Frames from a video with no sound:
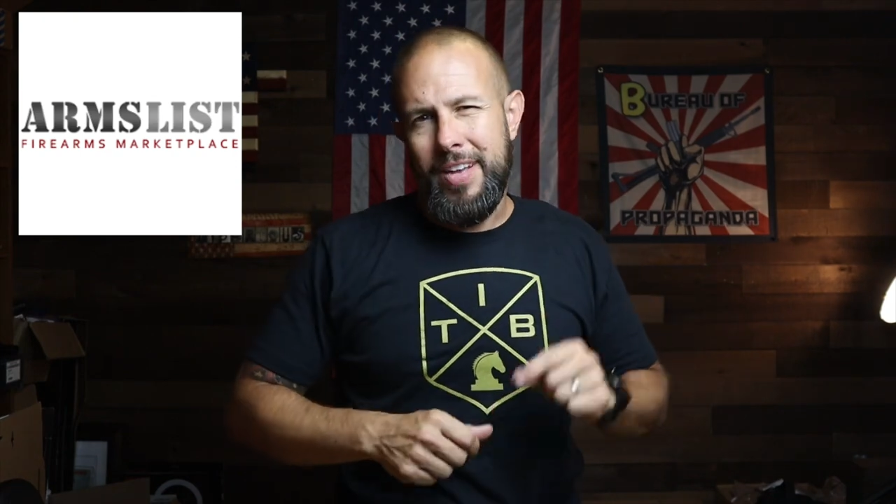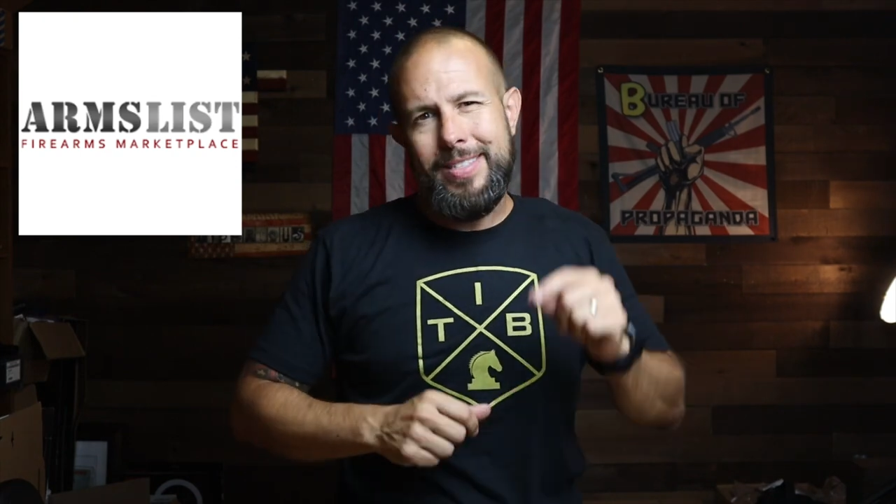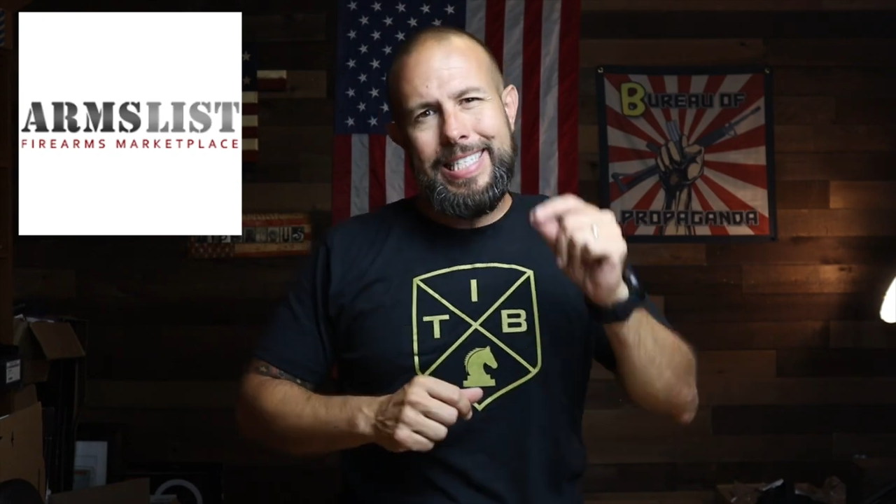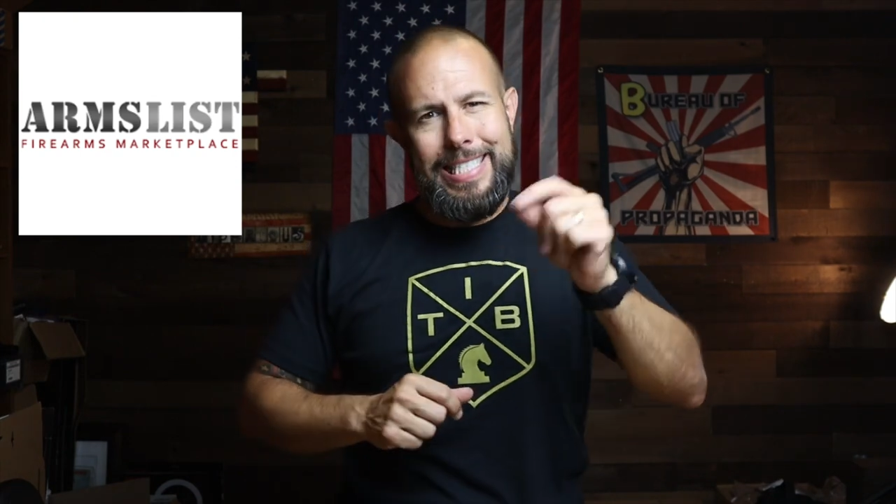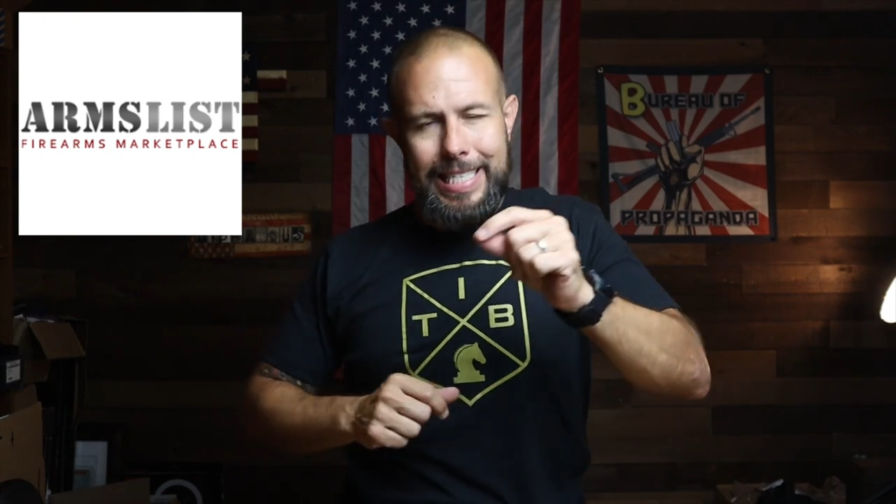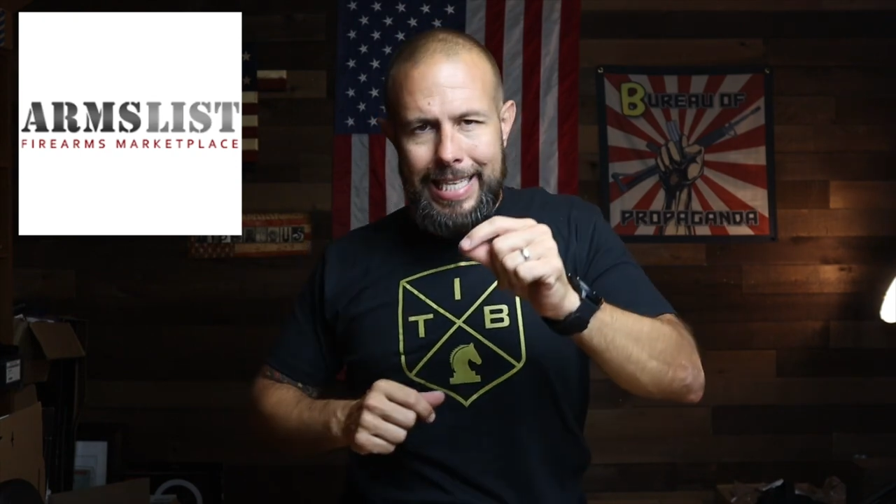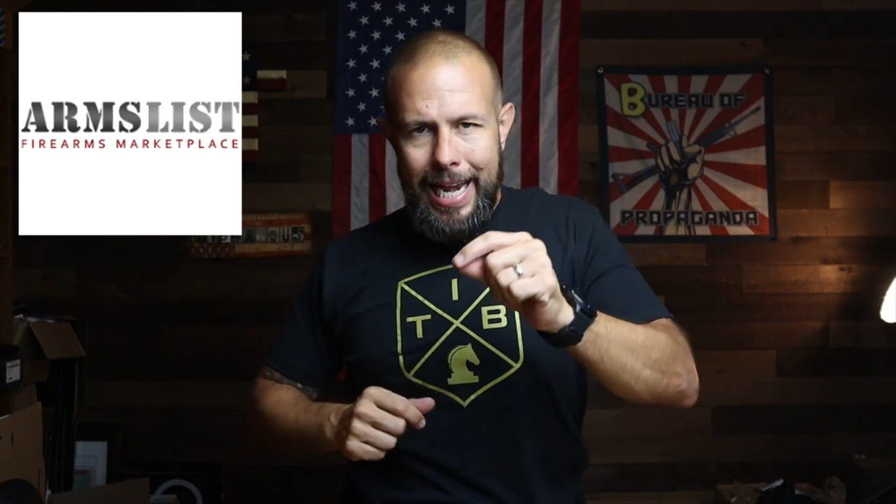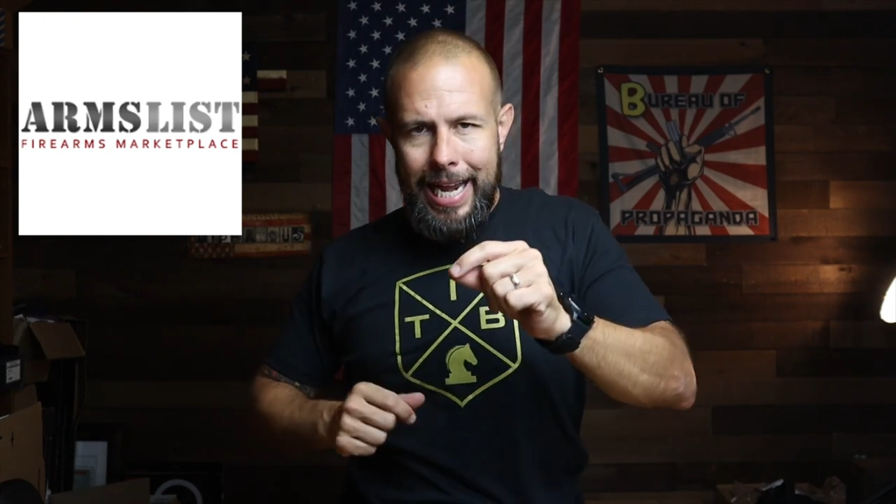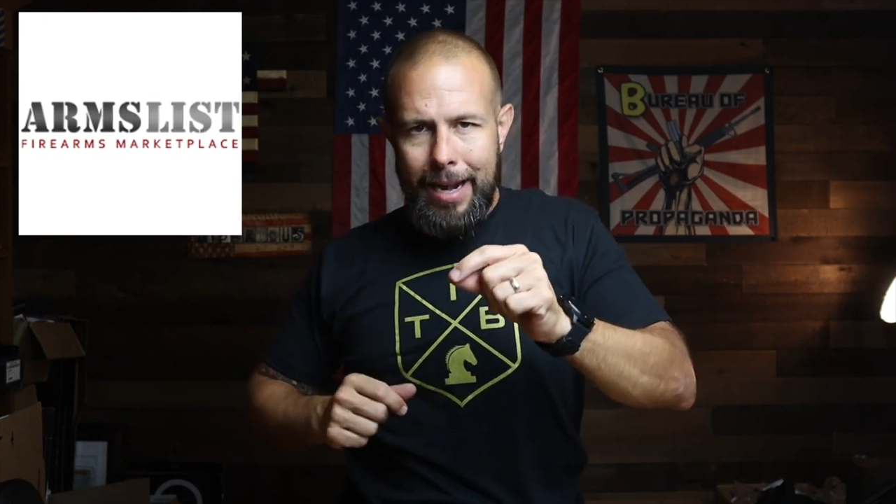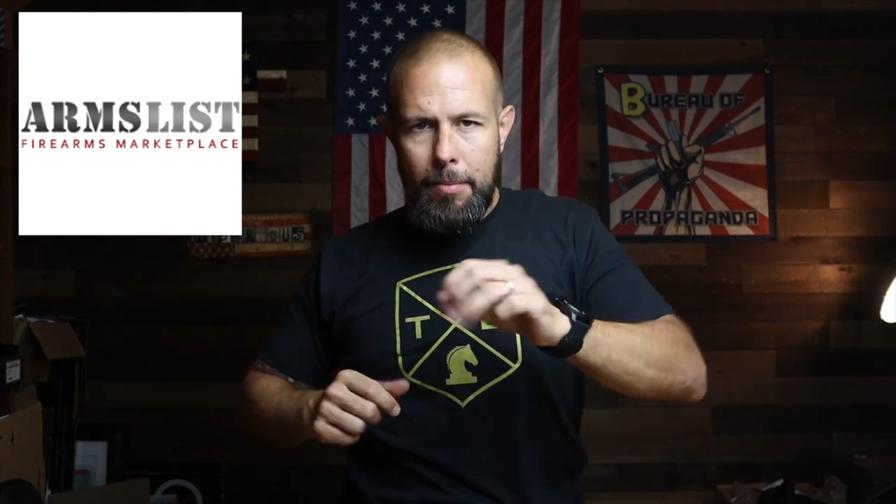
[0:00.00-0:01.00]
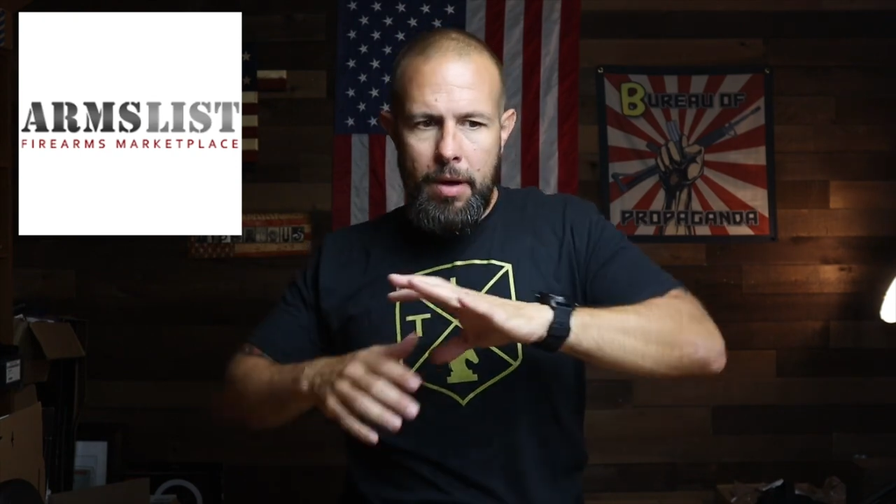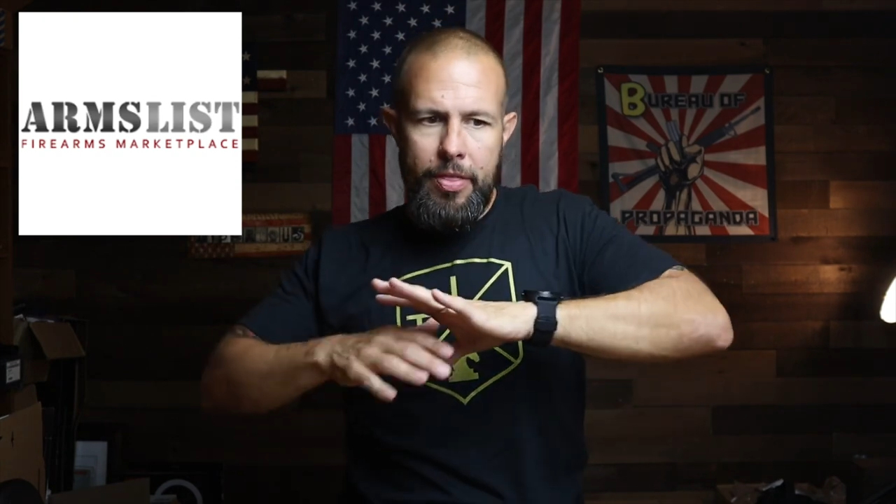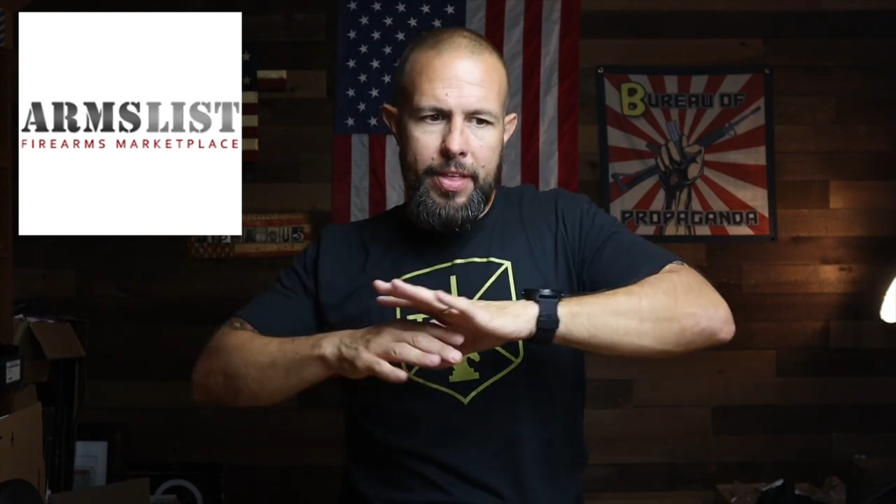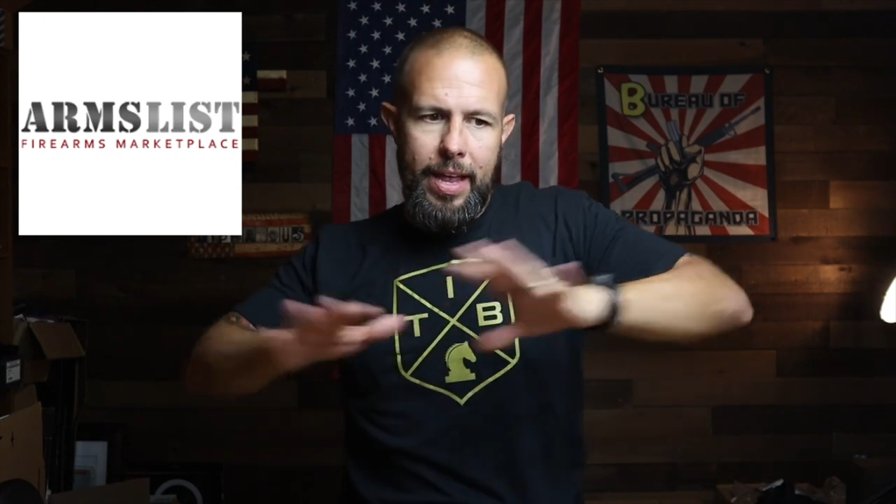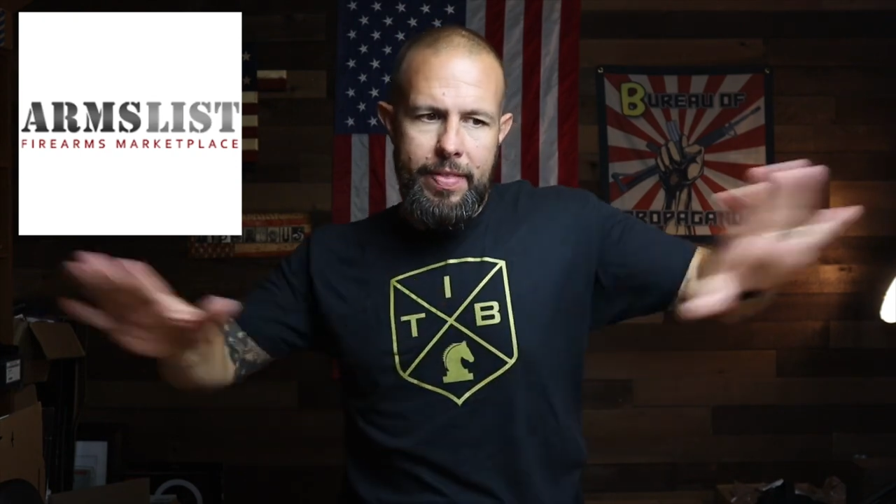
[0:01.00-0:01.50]
It's like $6.99 a
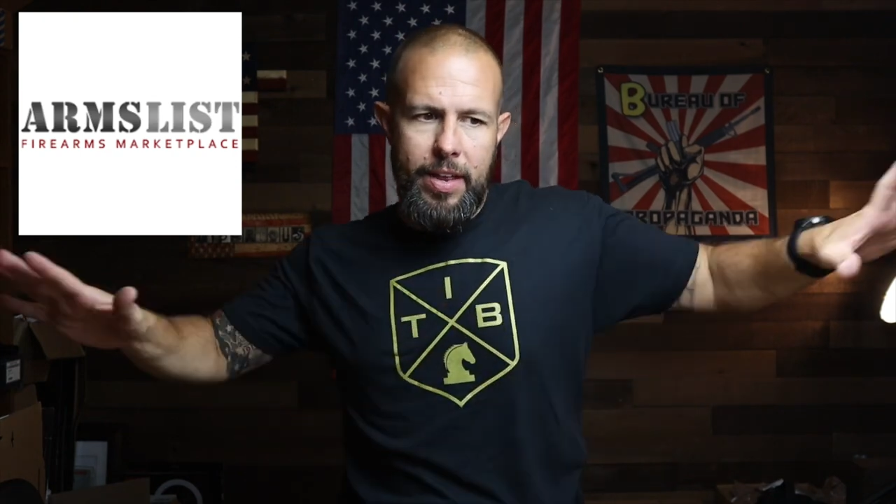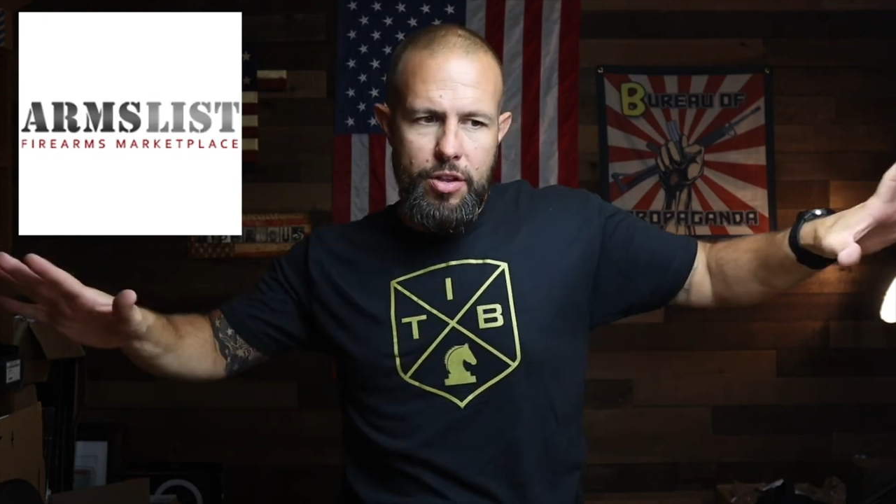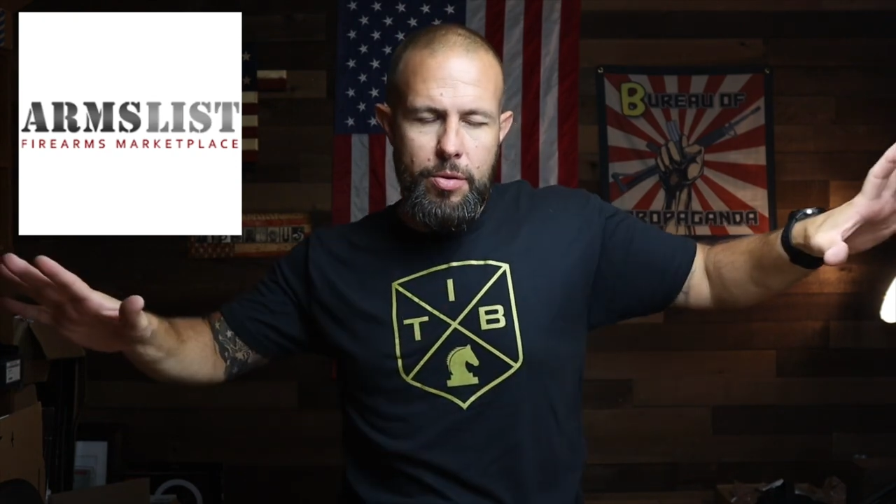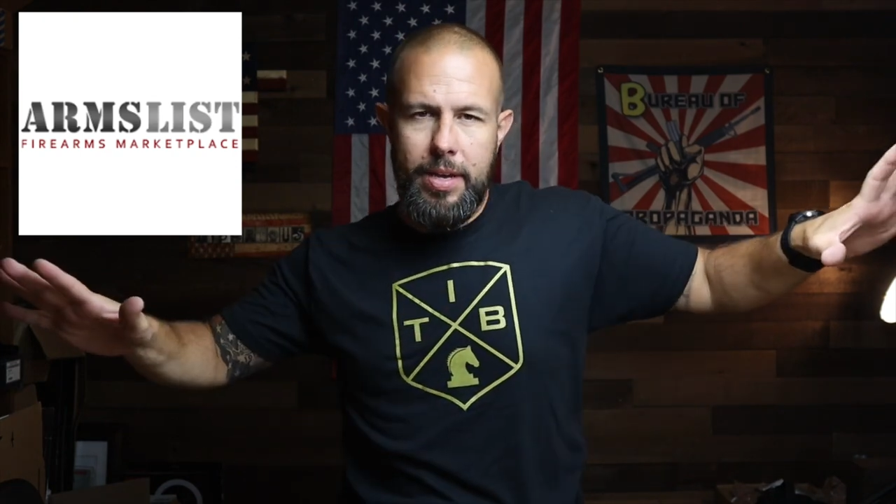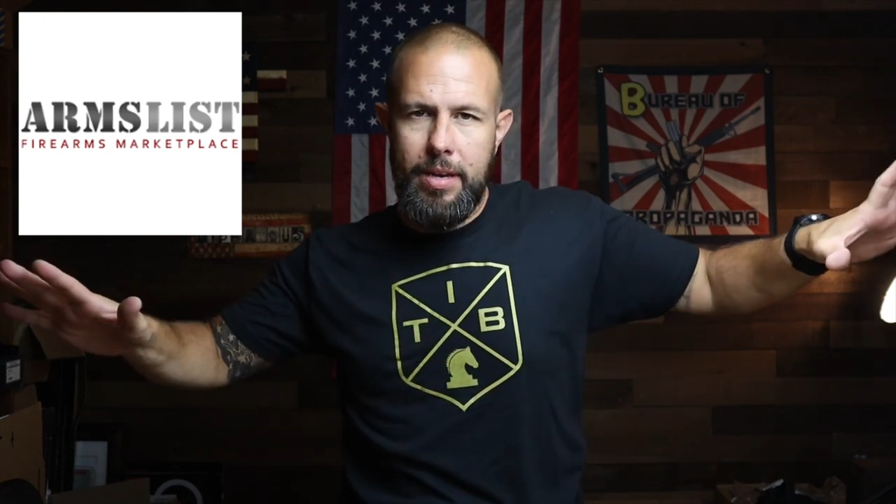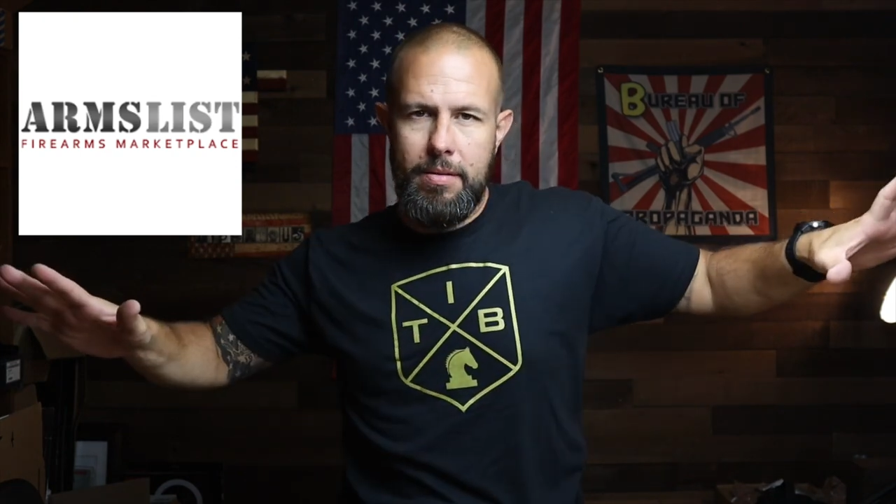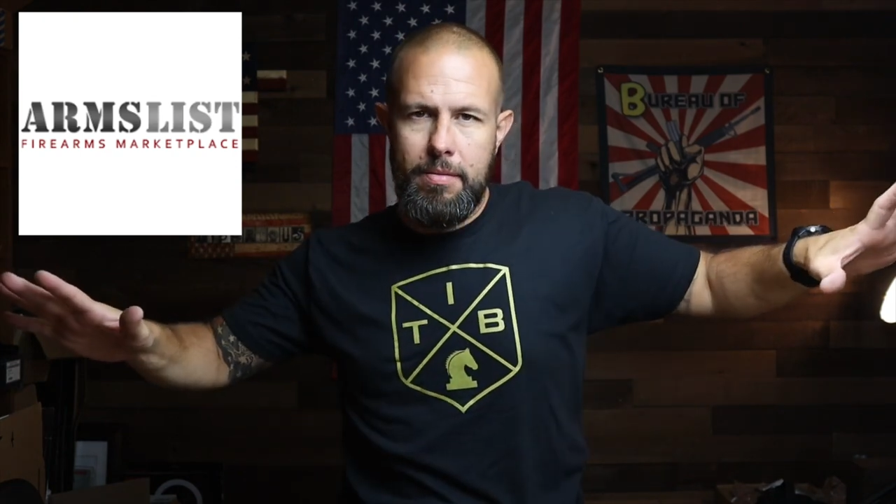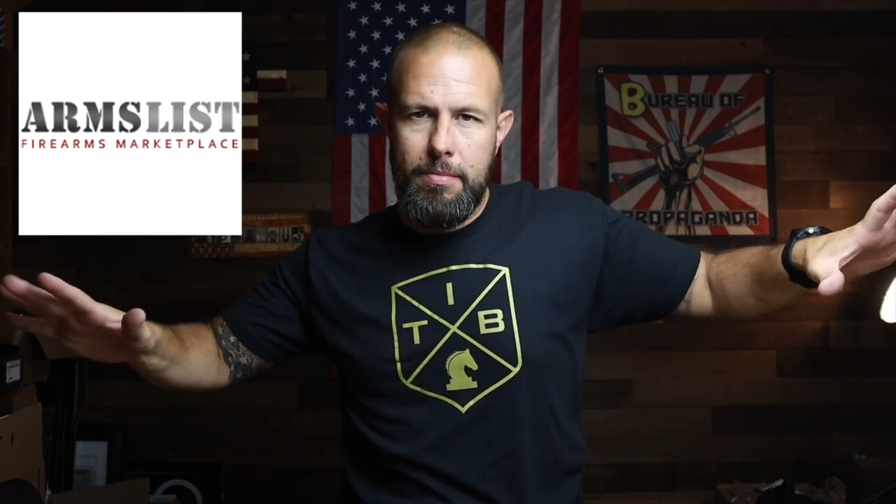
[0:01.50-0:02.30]
month, and then you can